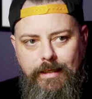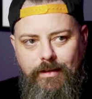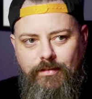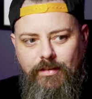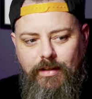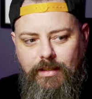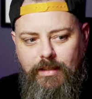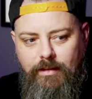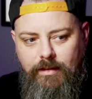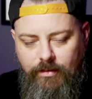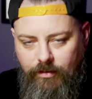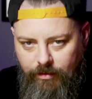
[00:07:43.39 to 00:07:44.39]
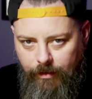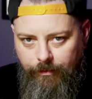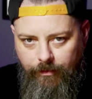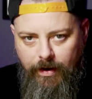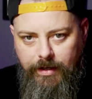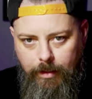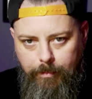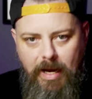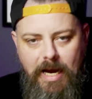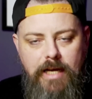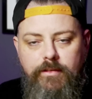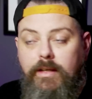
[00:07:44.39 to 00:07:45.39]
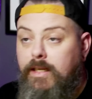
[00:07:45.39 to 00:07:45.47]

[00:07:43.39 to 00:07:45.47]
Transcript: it's like, this is the final part,